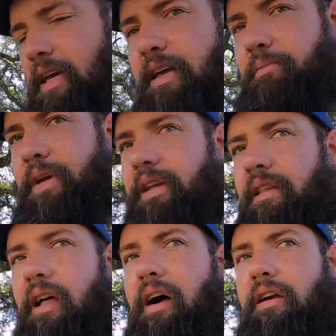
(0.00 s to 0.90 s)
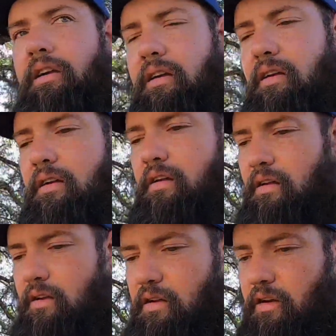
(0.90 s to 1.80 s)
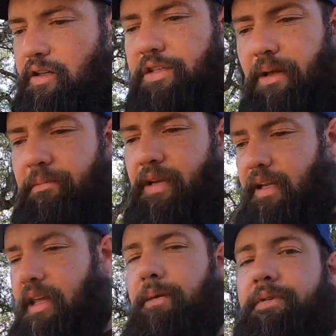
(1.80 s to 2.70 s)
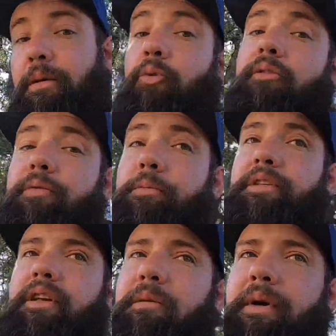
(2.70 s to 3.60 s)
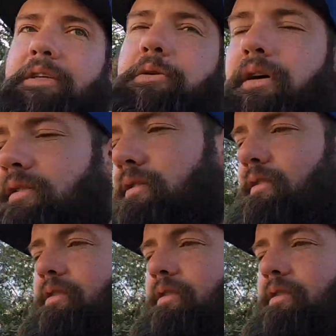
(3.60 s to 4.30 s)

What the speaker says: kingpin lock or something to keep someone from stealing my trailer.